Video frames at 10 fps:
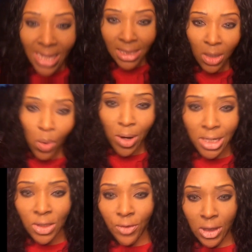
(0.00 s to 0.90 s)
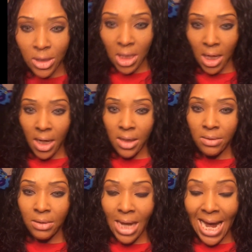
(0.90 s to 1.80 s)
that's the orange filter.
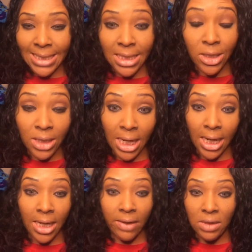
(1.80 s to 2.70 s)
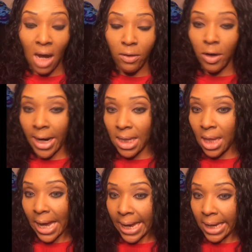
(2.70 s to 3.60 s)
I still think it gives off great
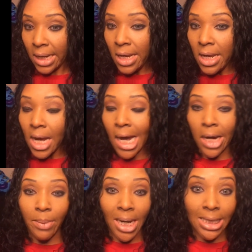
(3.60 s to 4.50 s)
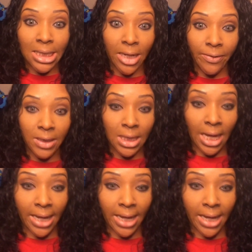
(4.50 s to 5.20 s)
light, but I definitely